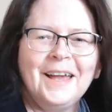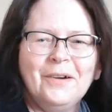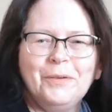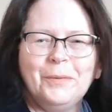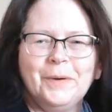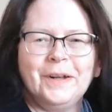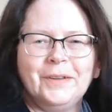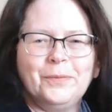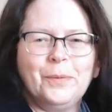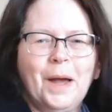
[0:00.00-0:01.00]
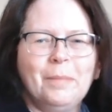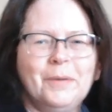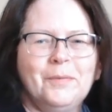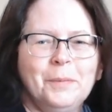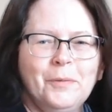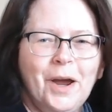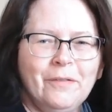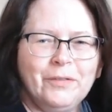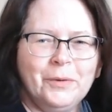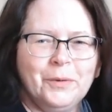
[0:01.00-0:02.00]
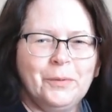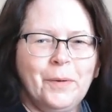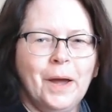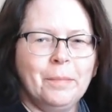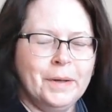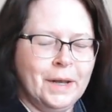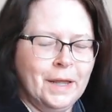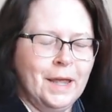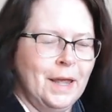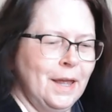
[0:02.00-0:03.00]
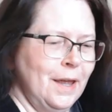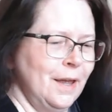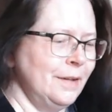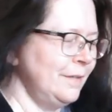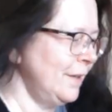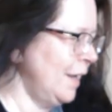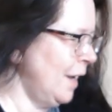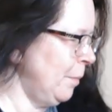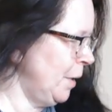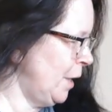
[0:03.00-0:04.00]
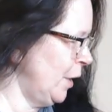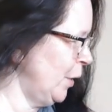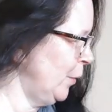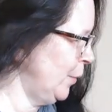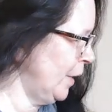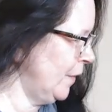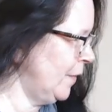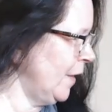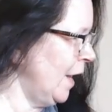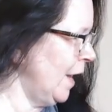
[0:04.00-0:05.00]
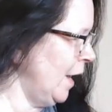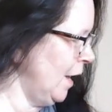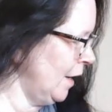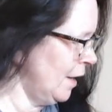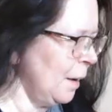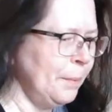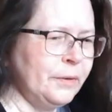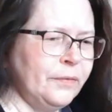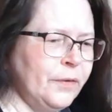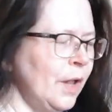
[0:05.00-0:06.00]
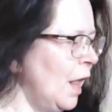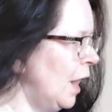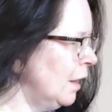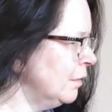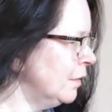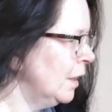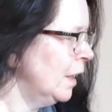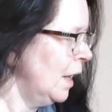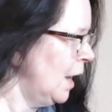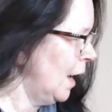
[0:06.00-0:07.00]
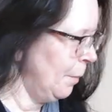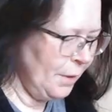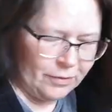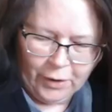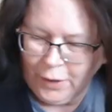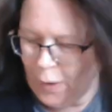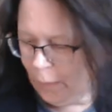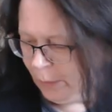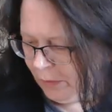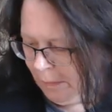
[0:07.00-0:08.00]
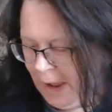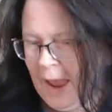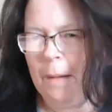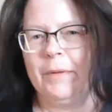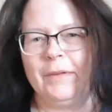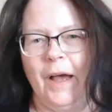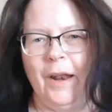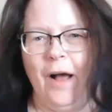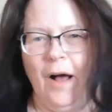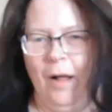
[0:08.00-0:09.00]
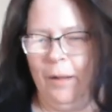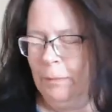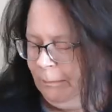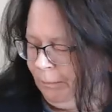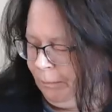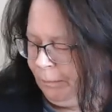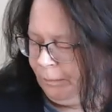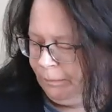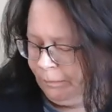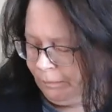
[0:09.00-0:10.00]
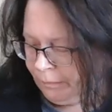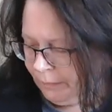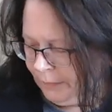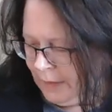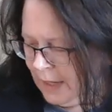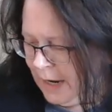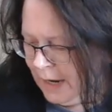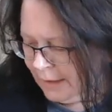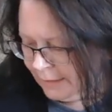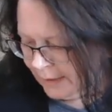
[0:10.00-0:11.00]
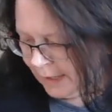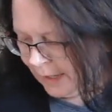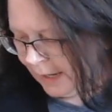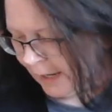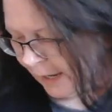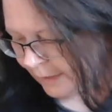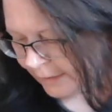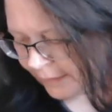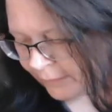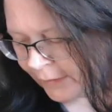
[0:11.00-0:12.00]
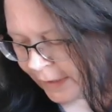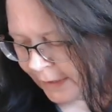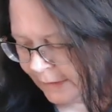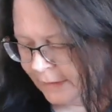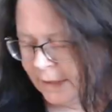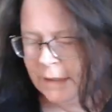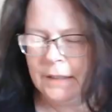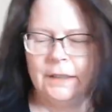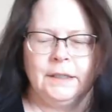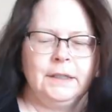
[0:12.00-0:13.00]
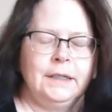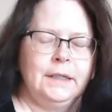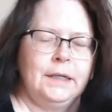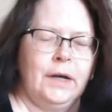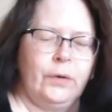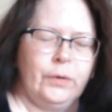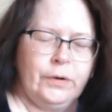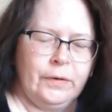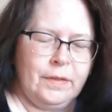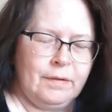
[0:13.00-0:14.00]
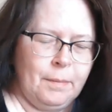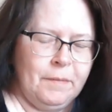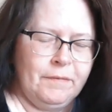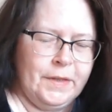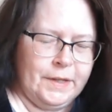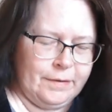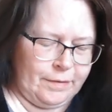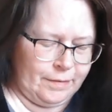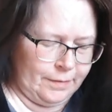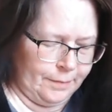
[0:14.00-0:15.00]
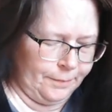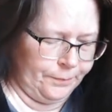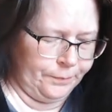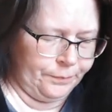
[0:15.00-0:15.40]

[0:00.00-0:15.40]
Hi everyone, it's Robin from Crafting with Robin and today I'm here with a couple different hauls. I'm going to start out with my Amazon haul and I did find I ordered some of this